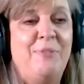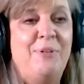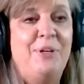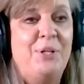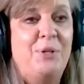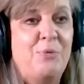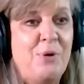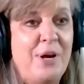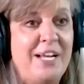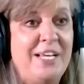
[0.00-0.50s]

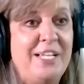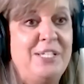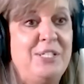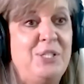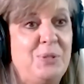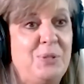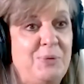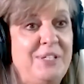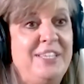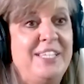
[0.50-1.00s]
regretted
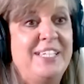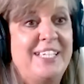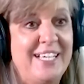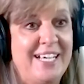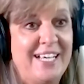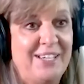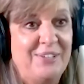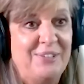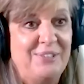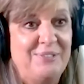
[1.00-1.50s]
doing the
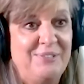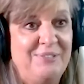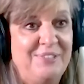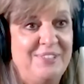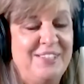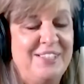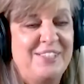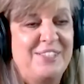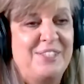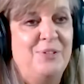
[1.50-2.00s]
color.
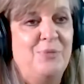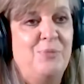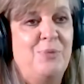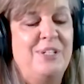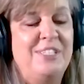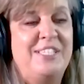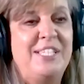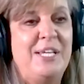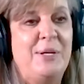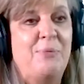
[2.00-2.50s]
So
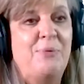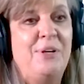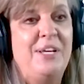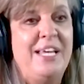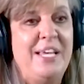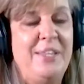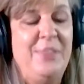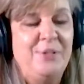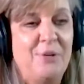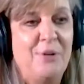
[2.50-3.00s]
once they were
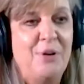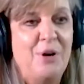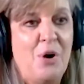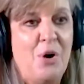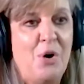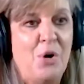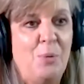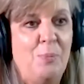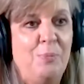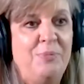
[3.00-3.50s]
in their
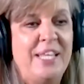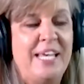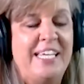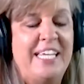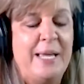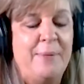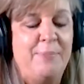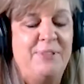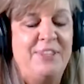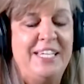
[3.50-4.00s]
home, they
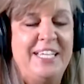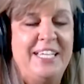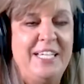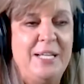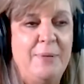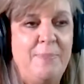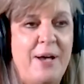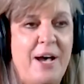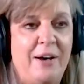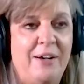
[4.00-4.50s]
kept thinking
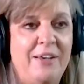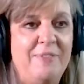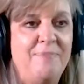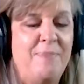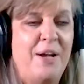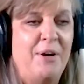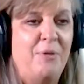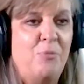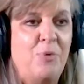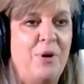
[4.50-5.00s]
about if
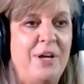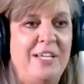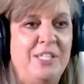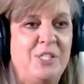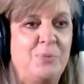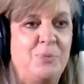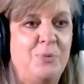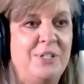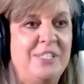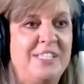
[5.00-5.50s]
my
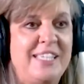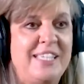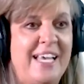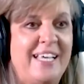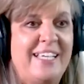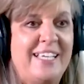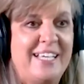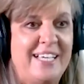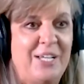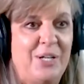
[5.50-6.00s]
range was
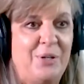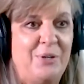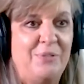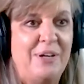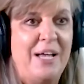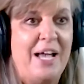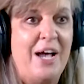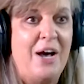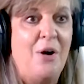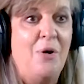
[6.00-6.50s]
that color,
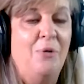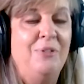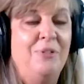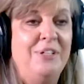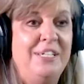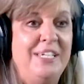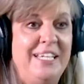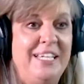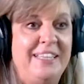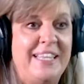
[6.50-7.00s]
how
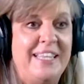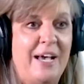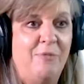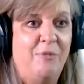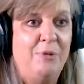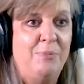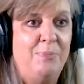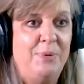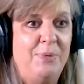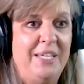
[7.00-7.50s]
neat that
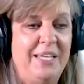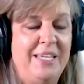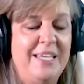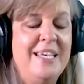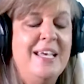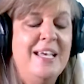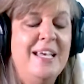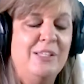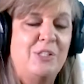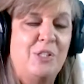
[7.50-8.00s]
would be.
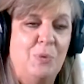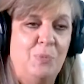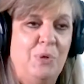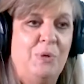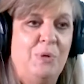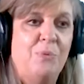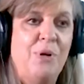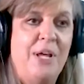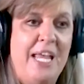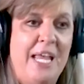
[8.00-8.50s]
So we
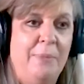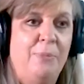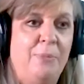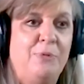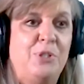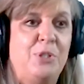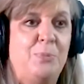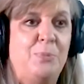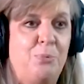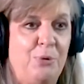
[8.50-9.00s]
were able
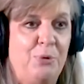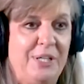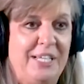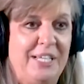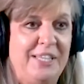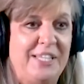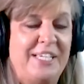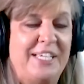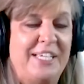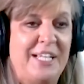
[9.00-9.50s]
to bring
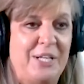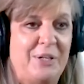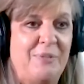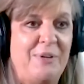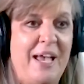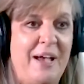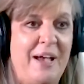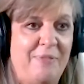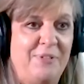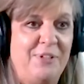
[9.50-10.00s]
in the color
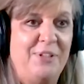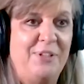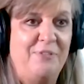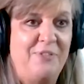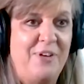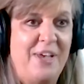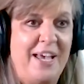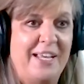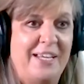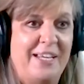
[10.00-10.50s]
after the
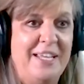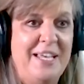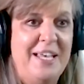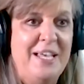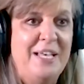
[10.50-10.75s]
fact.